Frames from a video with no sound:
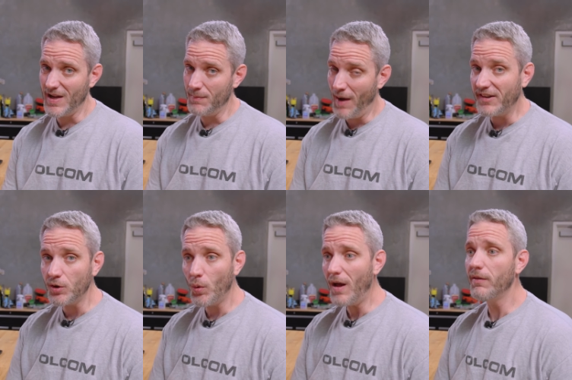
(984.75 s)
it might
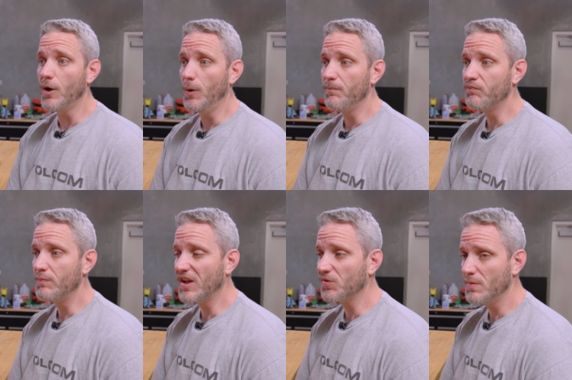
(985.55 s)
do well though,
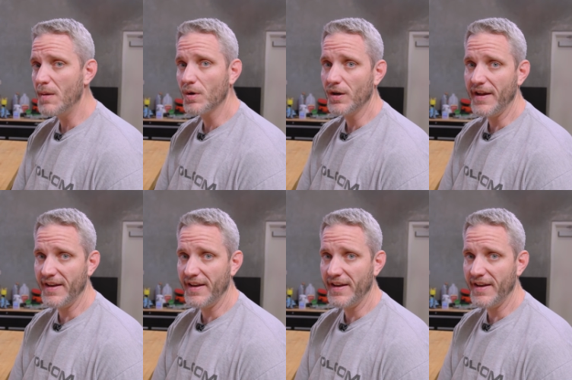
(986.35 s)
because remember,